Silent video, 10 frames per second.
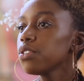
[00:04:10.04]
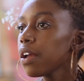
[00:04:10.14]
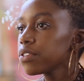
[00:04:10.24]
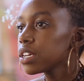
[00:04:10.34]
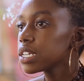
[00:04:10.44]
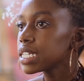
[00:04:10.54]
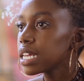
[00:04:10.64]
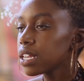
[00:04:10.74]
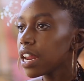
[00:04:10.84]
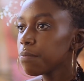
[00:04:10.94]
You have to
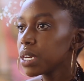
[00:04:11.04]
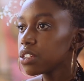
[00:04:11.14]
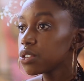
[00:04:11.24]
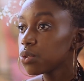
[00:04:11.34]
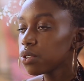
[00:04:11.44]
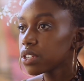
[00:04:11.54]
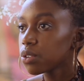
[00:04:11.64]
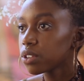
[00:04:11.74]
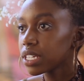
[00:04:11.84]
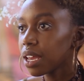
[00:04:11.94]
understand that I've been in school this
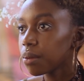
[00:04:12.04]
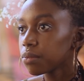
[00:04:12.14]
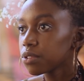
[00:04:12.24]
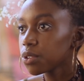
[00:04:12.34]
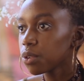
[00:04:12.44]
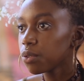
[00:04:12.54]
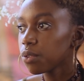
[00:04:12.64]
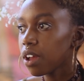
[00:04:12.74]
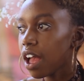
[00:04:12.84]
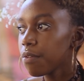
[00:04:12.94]
whole time. So
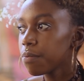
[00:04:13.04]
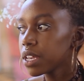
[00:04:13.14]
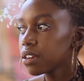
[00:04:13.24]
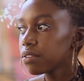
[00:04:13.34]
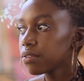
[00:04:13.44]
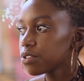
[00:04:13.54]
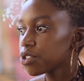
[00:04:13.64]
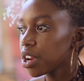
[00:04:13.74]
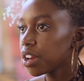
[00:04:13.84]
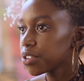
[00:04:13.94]
I've been
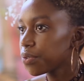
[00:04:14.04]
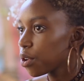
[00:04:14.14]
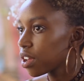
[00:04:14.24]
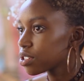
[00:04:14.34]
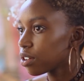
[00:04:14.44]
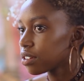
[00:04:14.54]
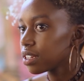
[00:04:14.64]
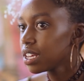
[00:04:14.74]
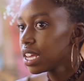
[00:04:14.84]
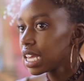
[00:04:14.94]
trying to just focus
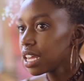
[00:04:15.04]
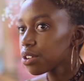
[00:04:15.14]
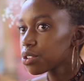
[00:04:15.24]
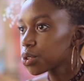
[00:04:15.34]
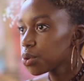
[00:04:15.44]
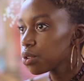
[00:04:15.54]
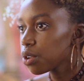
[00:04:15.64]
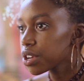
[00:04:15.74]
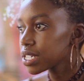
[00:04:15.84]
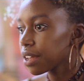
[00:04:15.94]
on either school
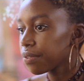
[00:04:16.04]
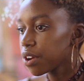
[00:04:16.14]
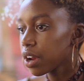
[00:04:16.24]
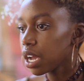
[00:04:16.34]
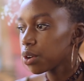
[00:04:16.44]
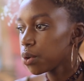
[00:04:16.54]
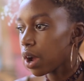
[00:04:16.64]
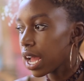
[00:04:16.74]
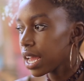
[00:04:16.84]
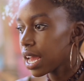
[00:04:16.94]
or just like figuring out who
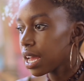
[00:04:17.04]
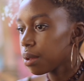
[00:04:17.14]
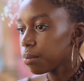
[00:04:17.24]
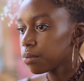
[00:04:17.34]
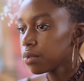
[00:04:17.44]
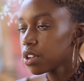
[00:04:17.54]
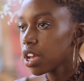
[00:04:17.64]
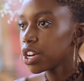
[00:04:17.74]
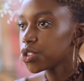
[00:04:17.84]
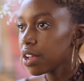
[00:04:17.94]
I am.
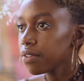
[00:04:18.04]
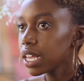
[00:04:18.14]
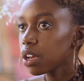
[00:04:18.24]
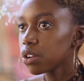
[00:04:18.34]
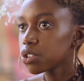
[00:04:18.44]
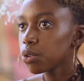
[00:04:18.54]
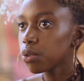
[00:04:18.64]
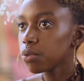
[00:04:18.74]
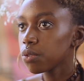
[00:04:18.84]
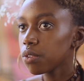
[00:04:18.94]
And traveling
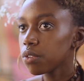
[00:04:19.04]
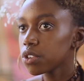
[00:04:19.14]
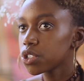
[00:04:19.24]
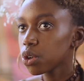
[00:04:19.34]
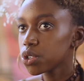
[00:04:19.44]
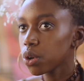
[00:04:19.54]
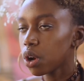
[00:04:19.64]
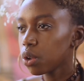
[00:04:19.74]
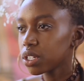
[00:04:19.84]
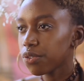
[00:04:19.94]
also shows you
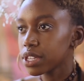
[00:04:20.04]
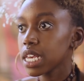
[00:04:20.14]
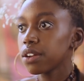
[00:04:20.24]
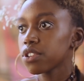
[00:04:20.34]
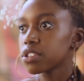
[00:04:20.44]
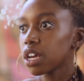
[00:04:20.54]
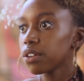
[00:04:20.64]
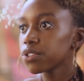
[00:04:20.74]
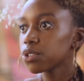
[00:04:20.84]
a whole different side of yourself.